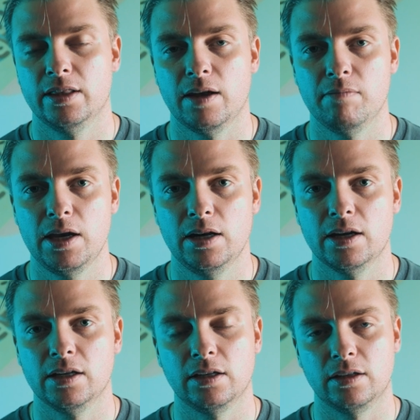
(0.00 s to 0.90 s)
they made
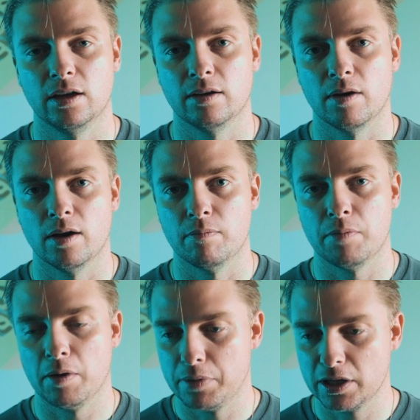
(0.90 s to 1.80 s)

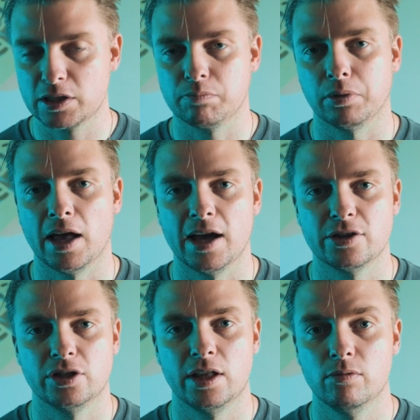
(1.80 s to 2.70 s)
a big
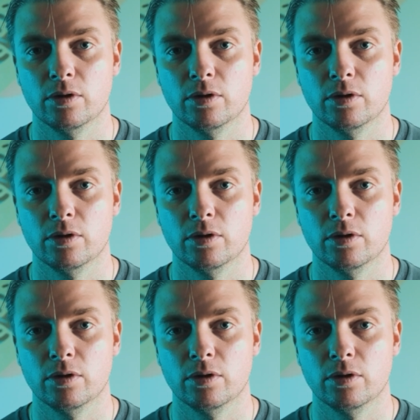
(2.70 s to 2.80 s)
splash, and they